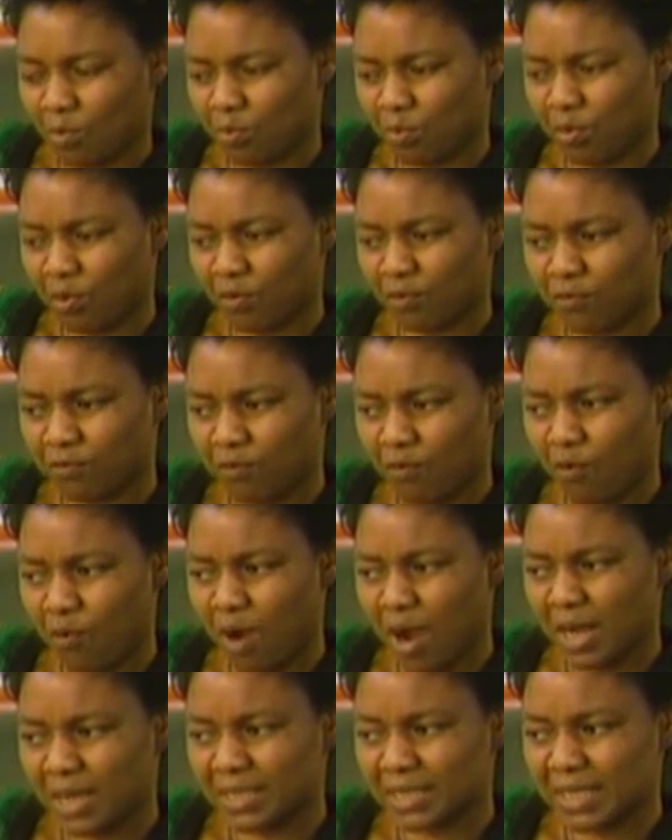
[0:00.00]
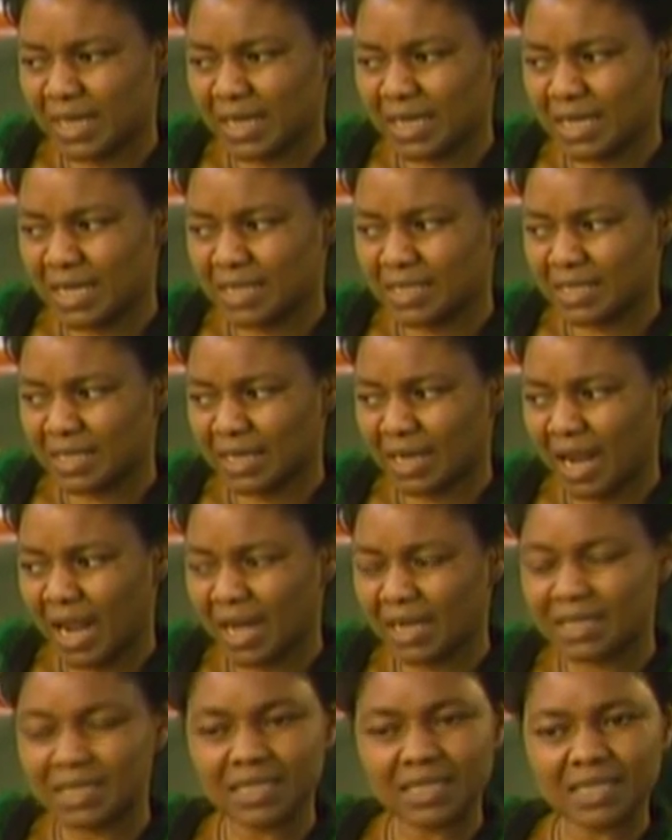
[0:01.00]
brought forward, and as a
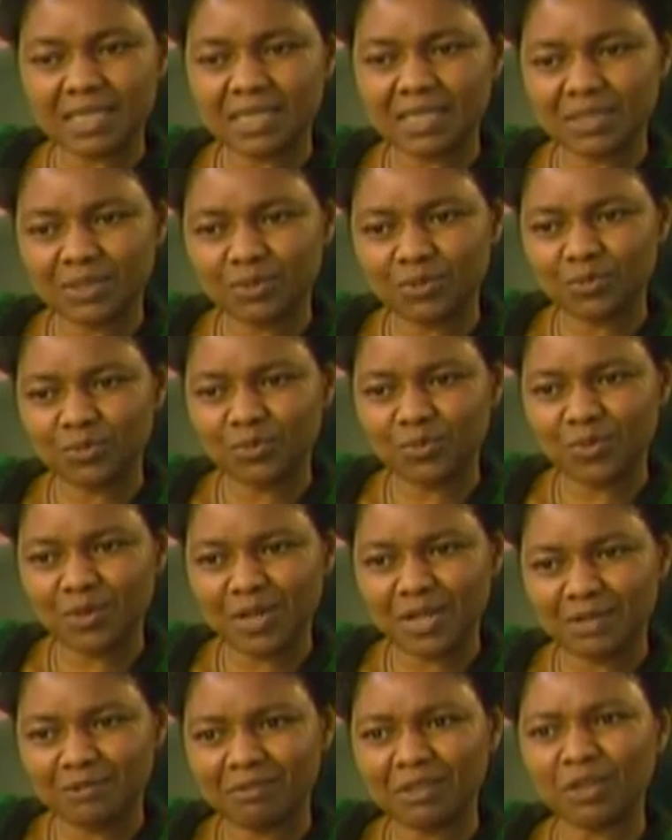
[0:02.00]
country we have